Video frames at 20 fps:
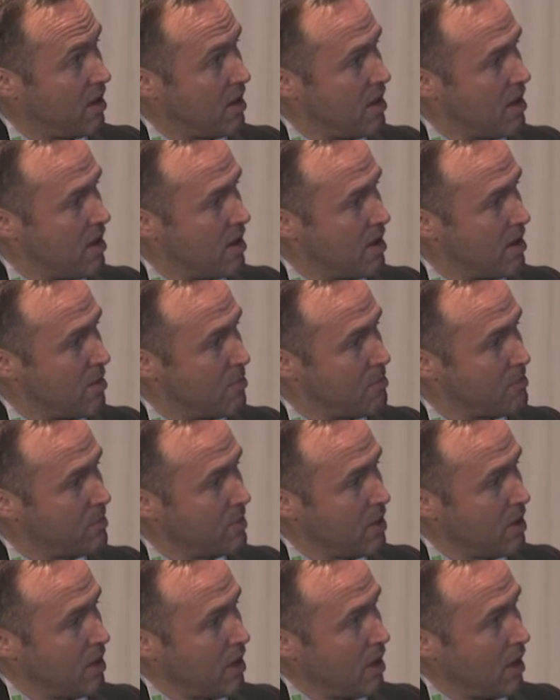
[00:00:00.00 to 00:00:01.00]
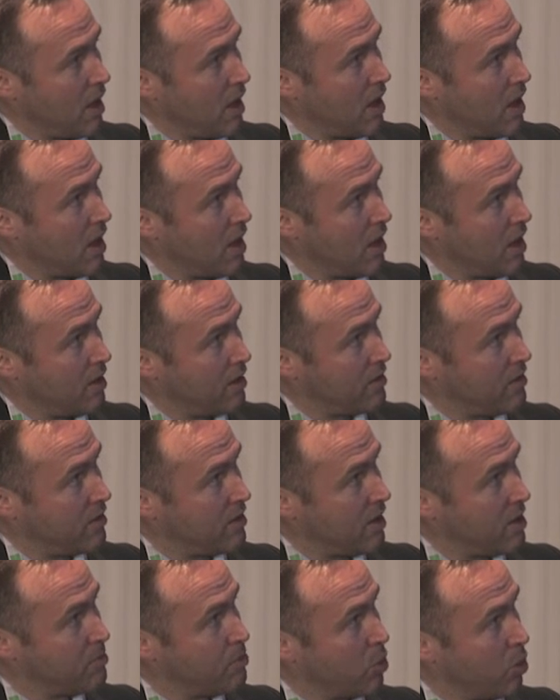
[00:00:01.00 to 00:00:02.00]
and
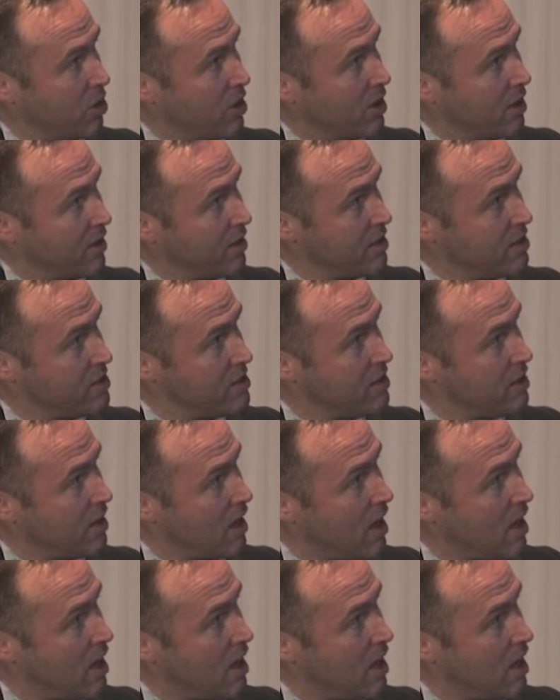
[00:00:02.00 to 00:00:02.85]
importantly,